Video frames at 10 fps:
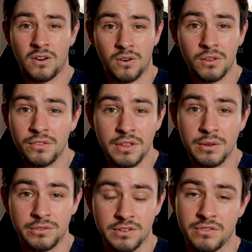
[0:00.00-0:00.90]
all of
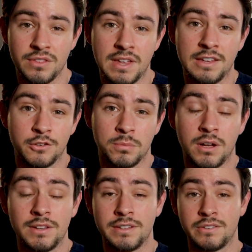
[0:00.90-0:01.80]
those different things are
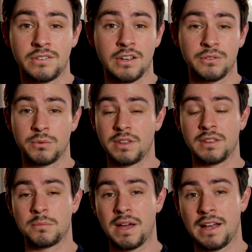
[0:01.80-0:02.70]
probably discussed within
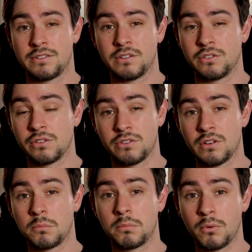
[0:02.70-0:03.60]
the passage to
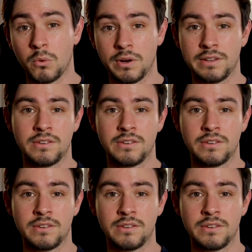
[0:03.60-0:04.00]
some point,